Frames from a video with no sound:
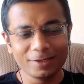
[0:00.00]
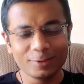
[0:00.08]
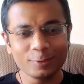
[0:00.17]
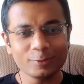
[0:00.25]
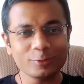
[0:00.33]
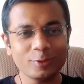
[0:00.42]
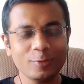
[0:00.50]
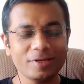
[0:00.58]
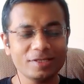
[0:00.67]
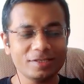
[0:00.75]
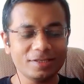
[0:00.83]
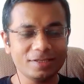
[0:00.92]
Dude, so you
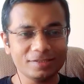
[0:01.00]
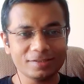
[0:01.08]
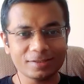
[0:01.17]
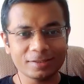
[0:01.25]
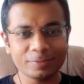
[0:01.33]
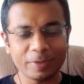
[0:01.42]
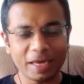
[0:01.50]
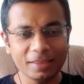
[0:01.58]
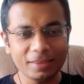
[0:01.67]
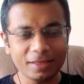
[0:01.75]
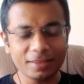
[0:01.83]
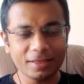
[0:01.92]
mentioned this
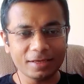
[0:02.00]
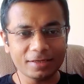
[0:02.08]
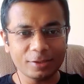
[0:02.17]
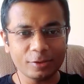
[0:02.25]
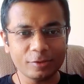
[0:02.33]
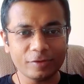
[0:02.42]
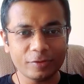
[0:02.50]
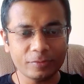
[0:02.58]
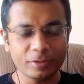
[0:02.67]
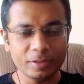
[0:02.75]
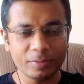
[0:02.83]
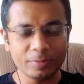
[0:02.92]
pain thing that, when you're
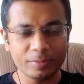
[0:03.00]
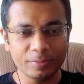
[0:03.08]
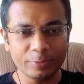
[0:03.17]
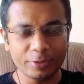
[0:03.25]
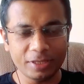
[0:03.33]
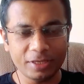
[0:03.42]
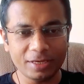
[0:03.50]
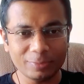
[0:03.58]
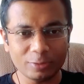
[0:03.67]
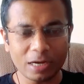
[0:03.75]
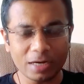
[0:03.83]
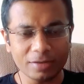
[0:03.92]
breathing deep.
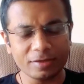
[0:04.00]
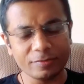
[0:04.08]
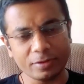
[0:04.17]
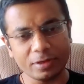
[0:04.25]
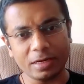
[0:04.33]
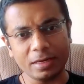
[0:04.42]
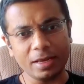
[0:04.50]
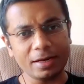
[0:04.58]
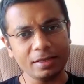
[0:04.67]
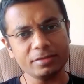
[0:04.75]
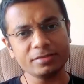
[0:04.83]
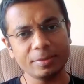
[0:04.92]
So are
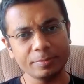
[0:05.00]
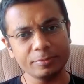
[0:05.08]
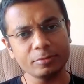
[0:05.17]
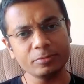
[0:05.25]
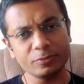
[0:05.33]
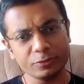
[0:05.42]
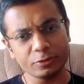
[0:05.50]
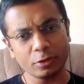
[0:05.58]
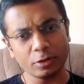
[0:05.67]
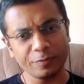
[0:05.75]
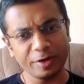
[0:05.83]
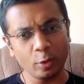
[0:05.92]
there symptoms which are
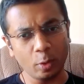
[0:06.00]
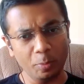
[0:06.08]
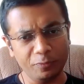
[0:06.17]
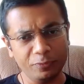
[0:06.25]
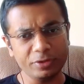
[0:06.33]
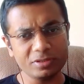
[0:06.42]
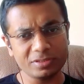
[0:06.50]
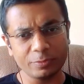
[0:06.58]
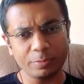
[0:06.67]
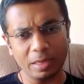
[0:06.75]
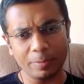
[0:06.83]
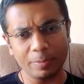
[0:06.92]
not very obvious for
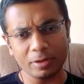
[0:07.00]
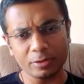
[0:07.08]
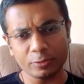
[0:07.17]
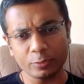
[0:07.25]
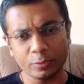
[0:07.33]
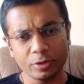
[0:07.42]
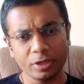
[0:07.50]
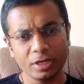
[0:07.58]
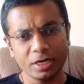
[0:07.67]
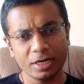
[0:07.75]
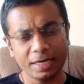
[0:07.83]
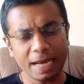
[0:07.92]
people to
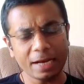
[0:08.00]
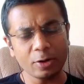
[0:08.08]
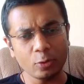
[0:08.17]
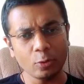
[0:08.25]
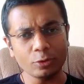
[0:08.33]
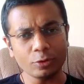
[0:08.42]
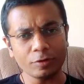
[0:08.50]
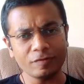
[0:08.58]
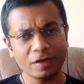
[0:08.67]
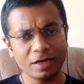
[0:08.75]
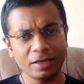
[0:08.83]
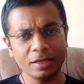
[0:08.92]
take note of
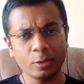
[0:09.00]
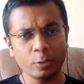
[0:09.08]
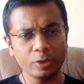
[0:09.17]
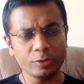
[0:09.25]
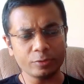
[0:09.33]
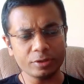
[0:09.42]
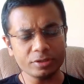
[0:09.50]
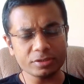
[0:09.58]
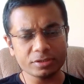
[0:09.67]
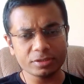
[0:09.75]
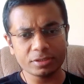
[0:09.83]
when they're going through this?